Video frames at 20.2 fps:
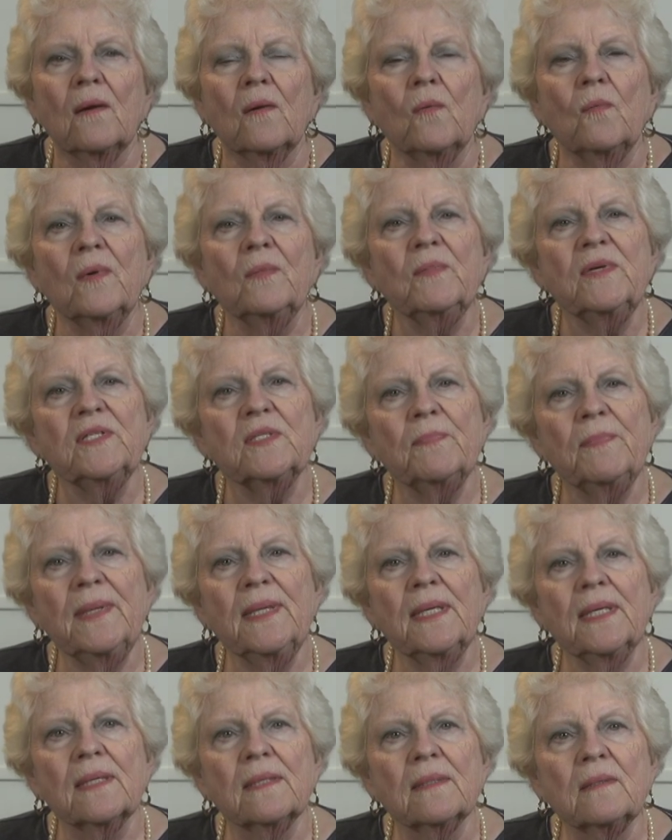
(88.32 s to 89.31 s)
When we
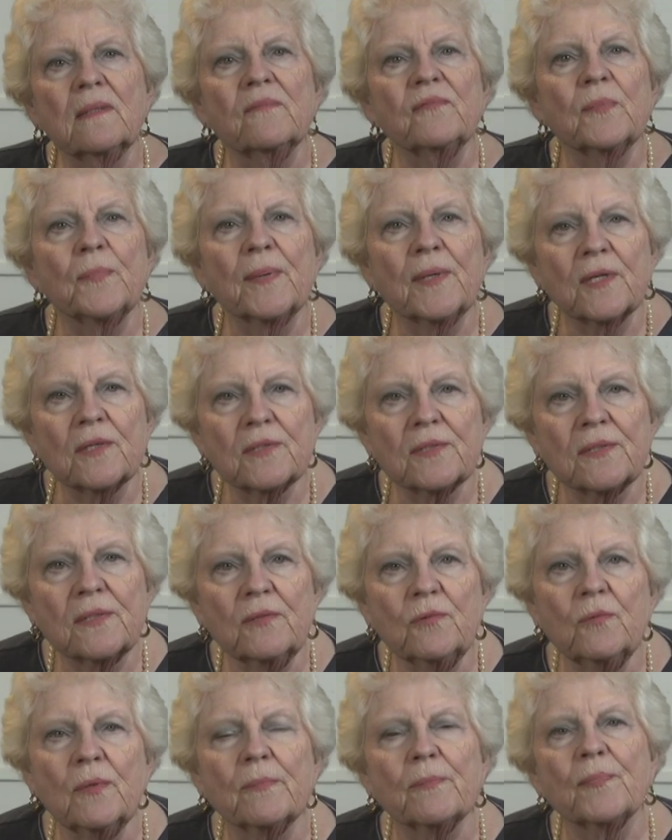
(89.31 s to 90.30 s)
speak ill of a person
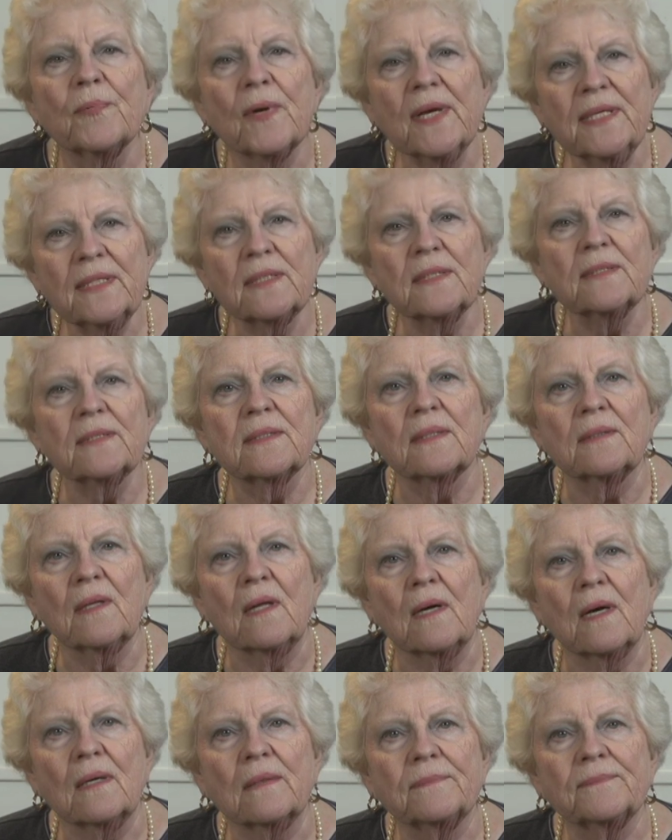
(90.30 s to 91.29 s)
who embraces the
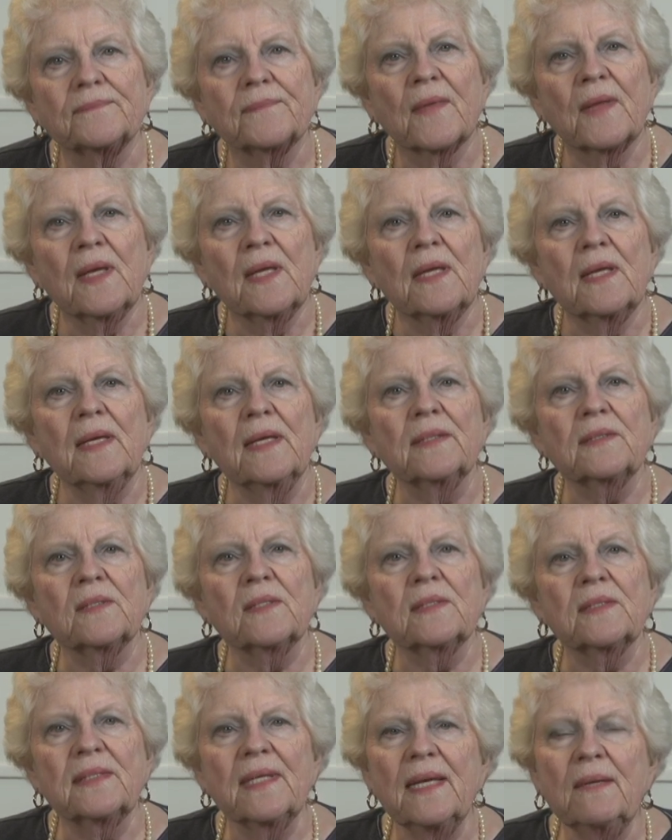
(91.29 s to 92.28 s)
law, it's
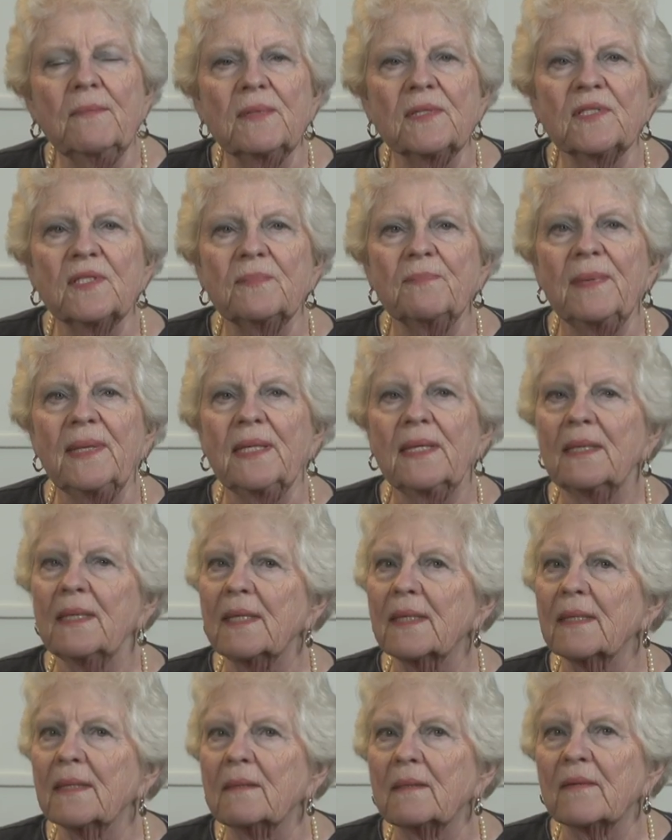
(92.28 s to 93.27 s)
the same as speaking
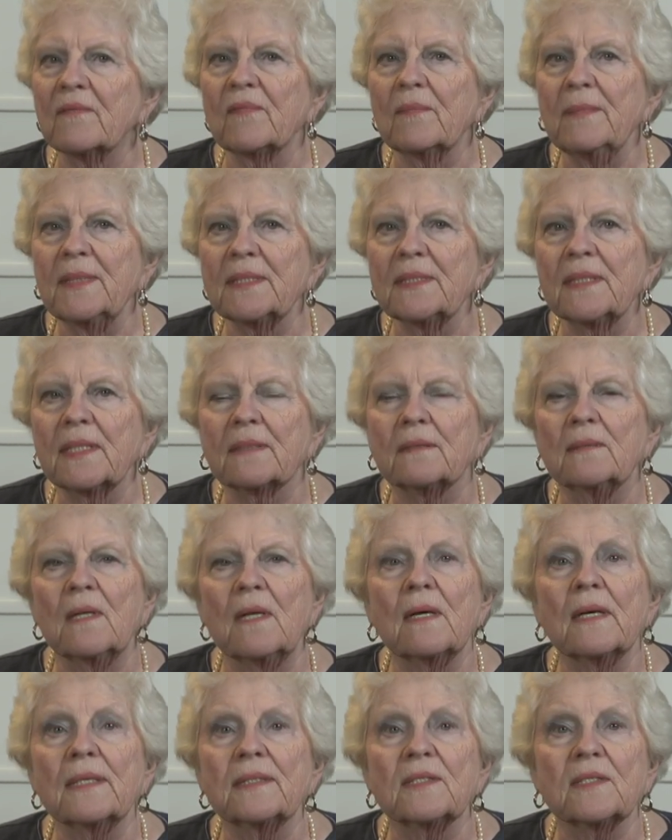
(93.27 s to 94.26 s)
ill of the mystic
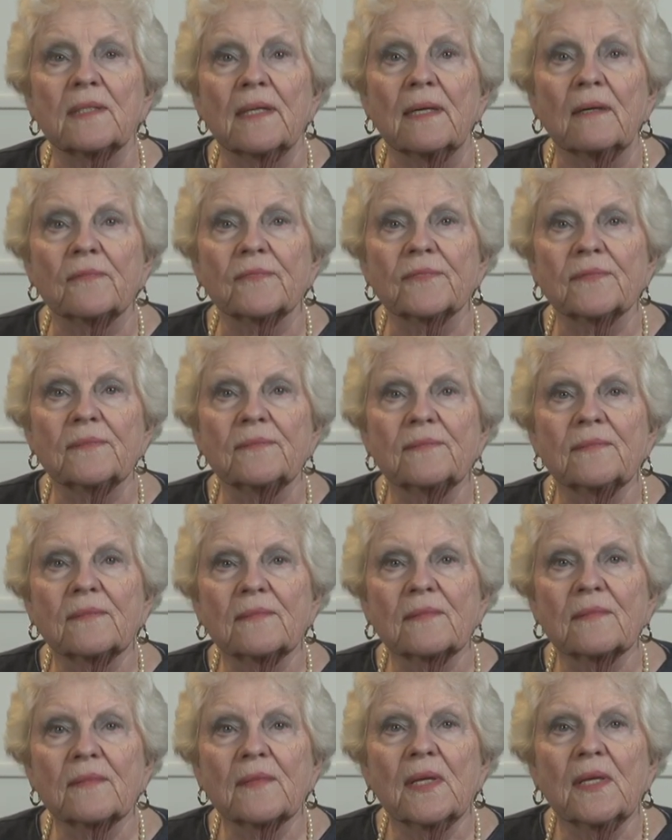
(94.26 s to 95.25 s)
law itself.
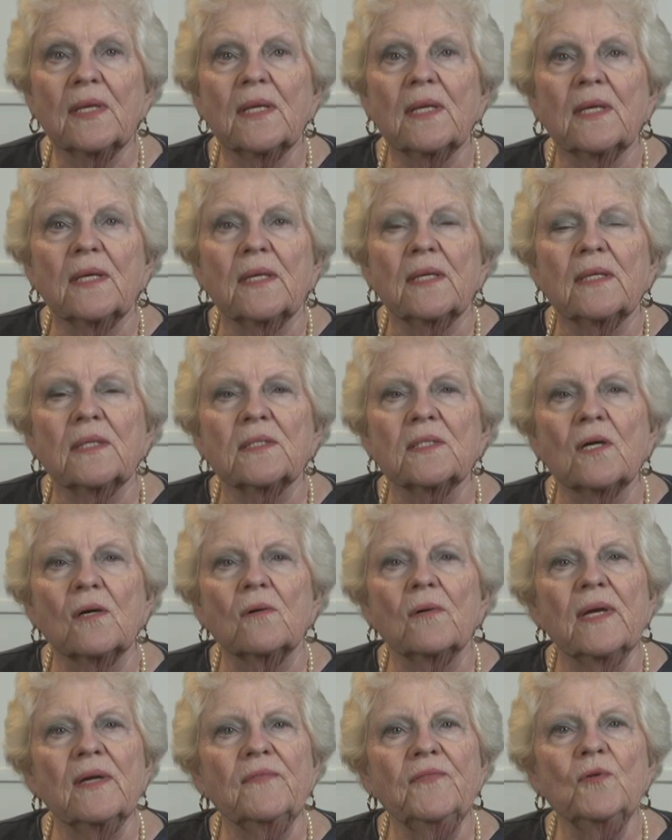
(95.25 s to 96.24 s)

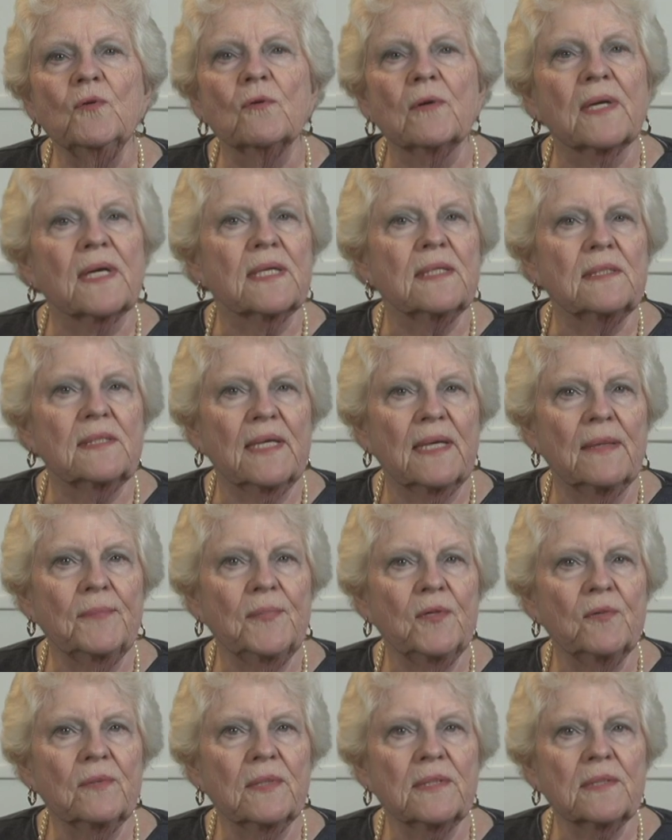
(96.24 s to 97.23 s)
So if you are
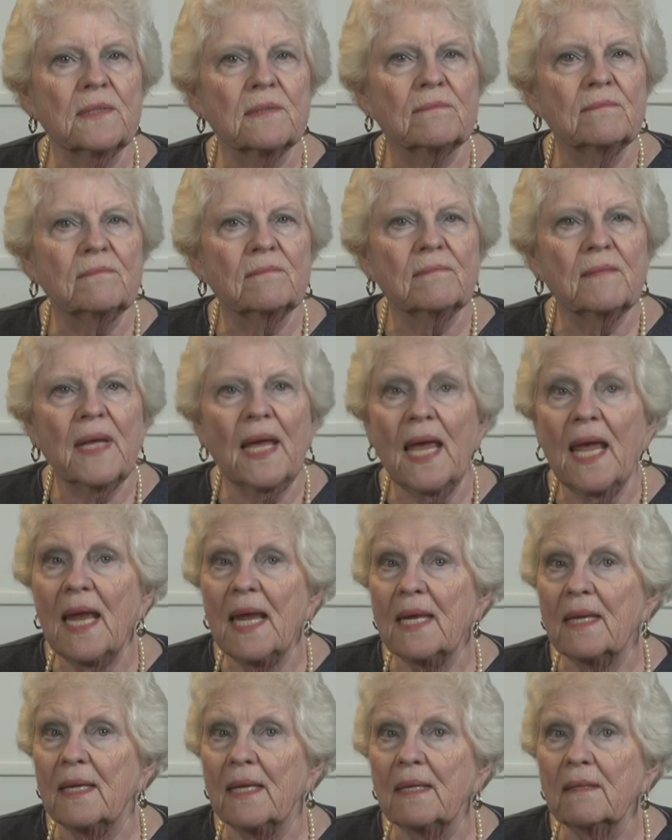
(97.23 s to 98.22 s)
contemptuous,
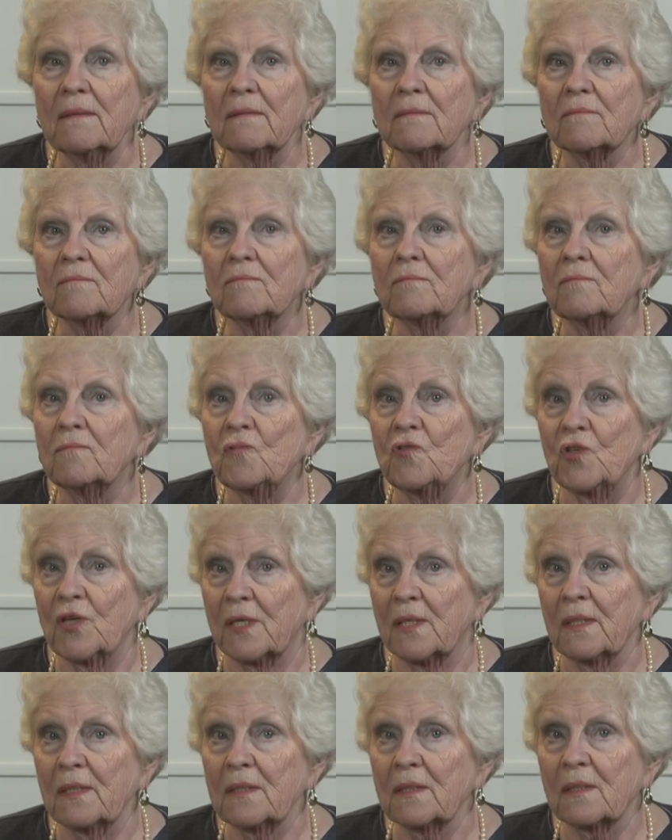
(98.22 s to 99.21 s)
hating,
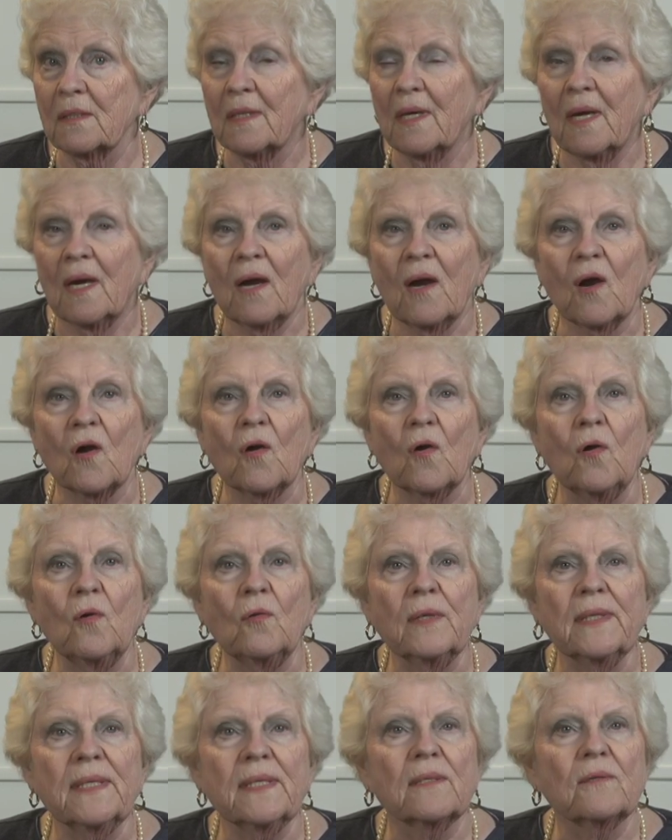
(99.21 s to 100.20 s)
jealous, or
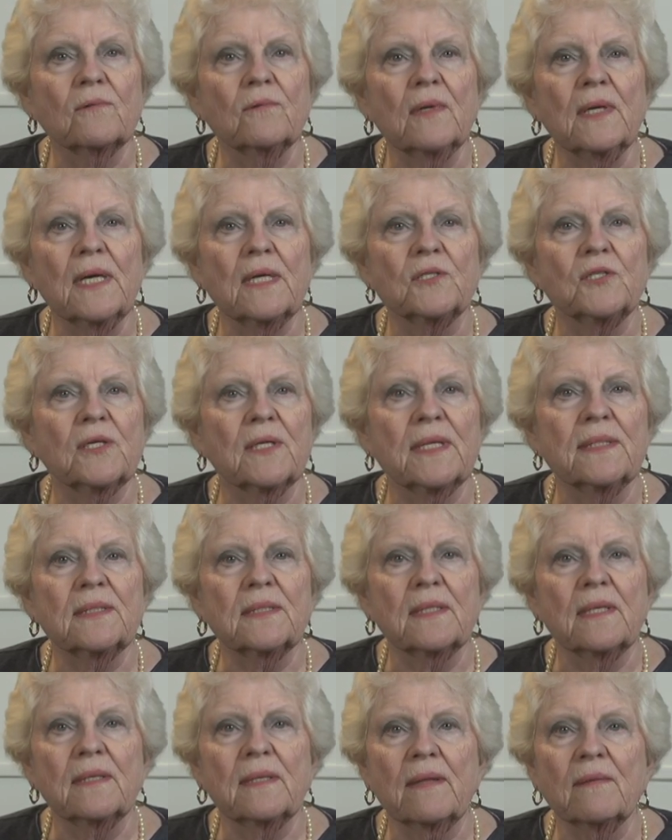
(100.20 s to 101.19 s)
holding a grudge
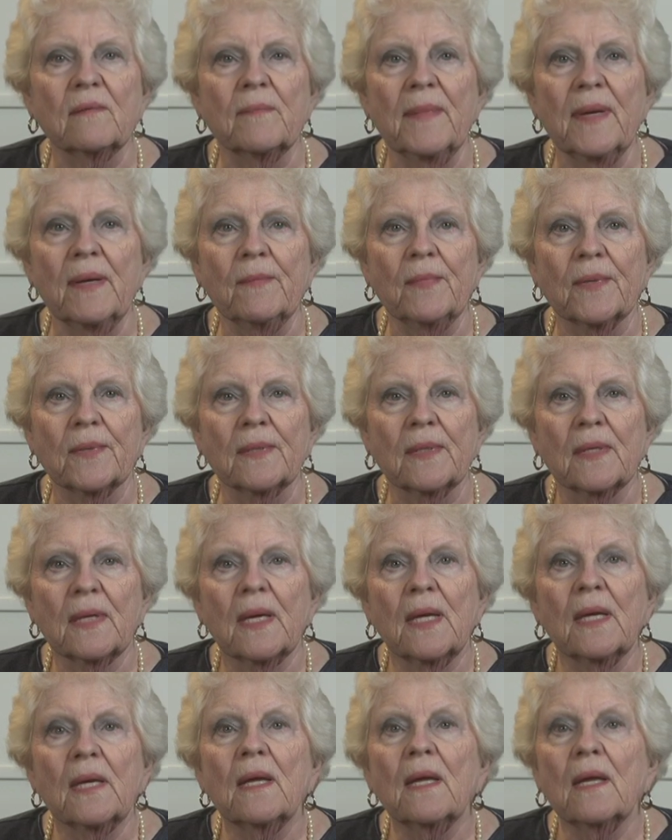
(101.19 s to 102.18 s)
against another member,
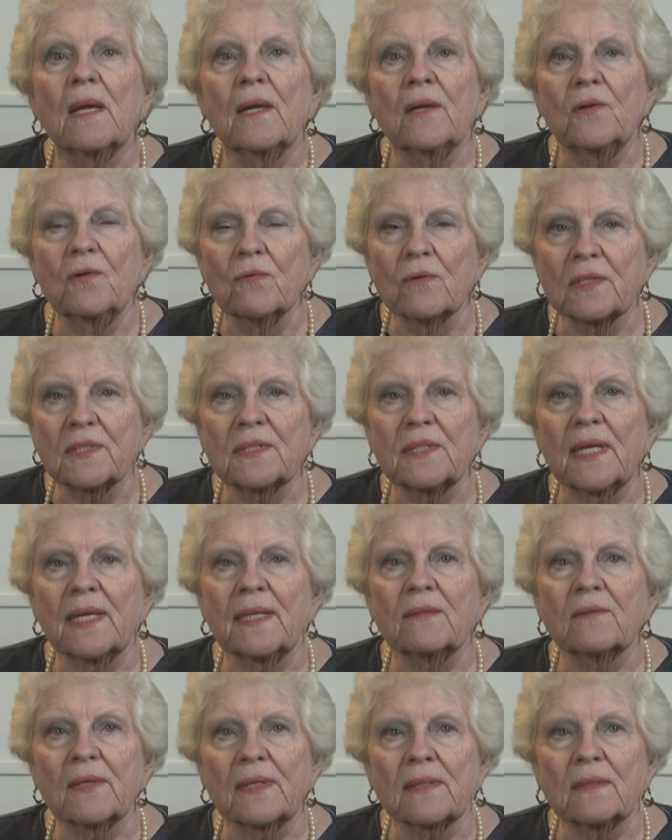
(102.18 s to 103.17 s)
you are
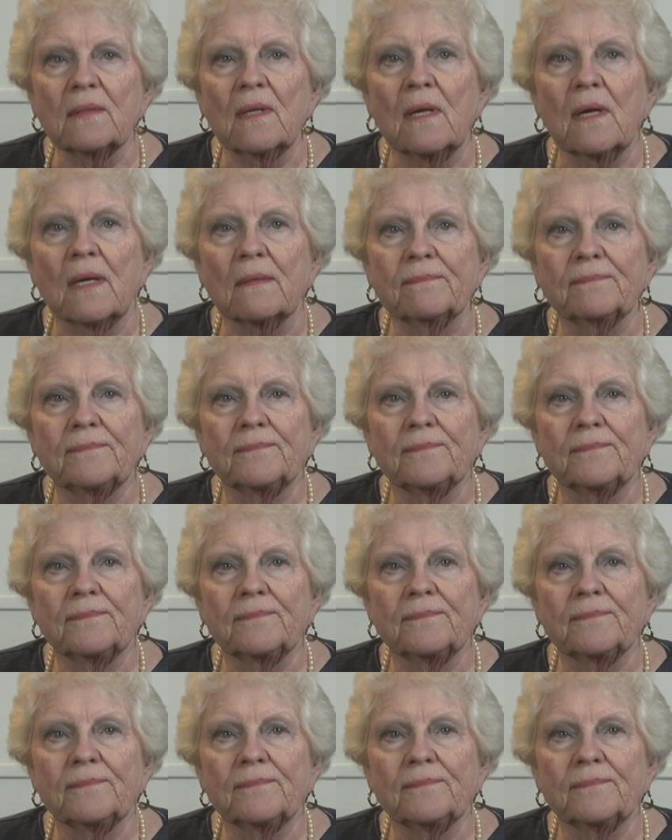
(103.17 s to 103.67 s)
slandering the law.